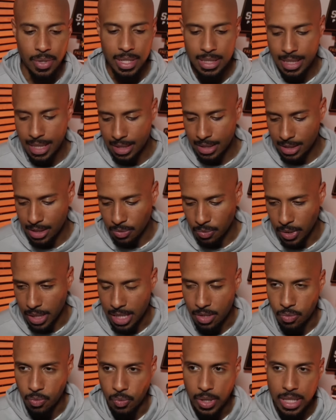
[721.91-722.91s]
Rick Dennison, when
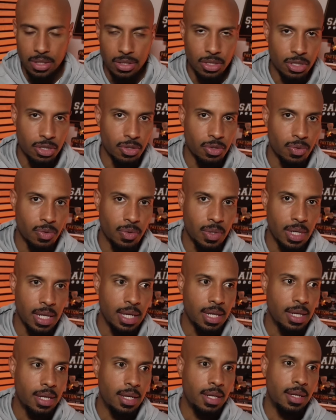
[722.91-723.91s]
he went to
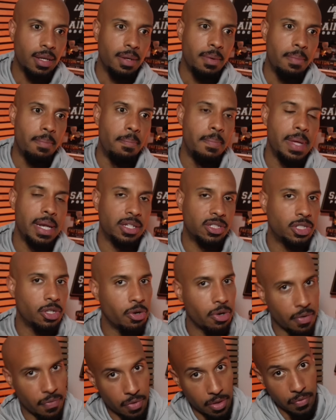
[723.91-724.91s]

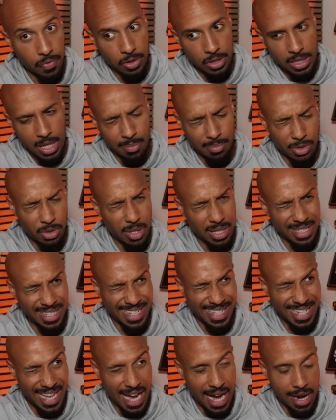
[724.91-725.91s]
Minnesota for the first time,
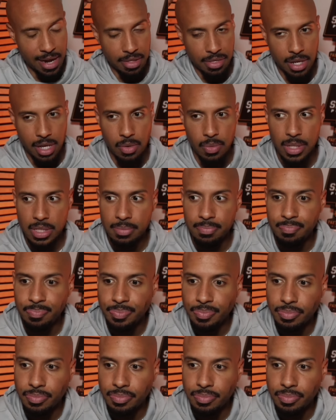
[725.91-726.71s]
2009, I think it was,